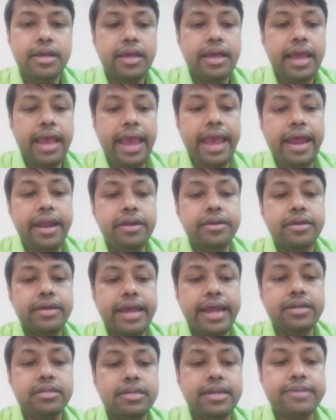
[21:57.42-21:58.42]
and
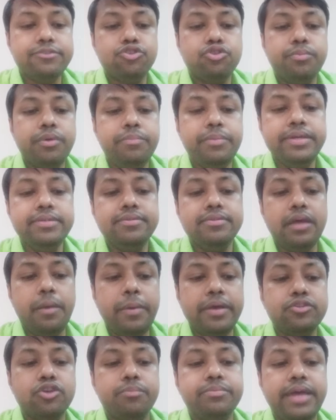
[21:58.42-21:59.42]
anterior rhizotomy means
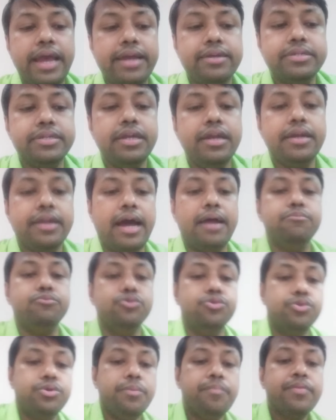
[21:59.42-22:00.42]
damage of the anterior nerve
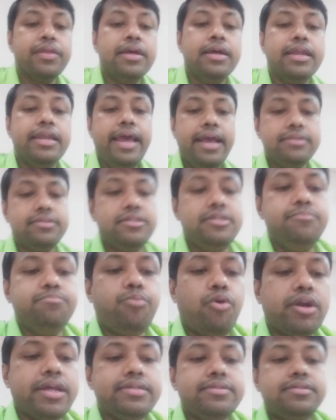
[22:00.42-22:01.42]
root. Next
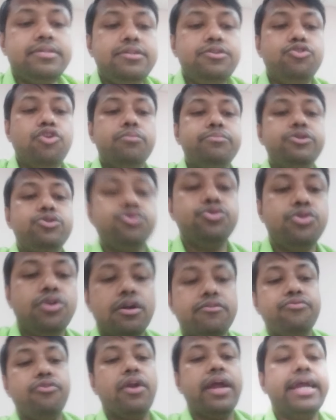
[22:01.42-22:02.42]
important syndrome you should
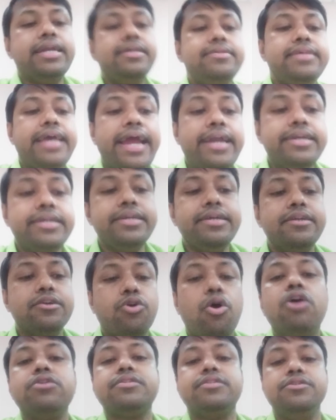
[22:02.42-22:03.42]
not forget is anterior
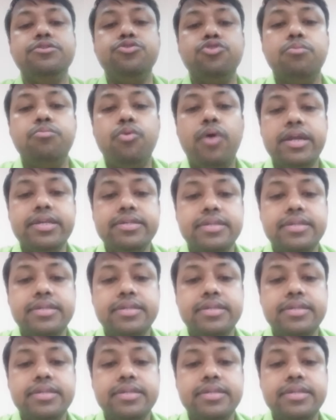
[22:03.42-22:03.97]
cord syndrome. What is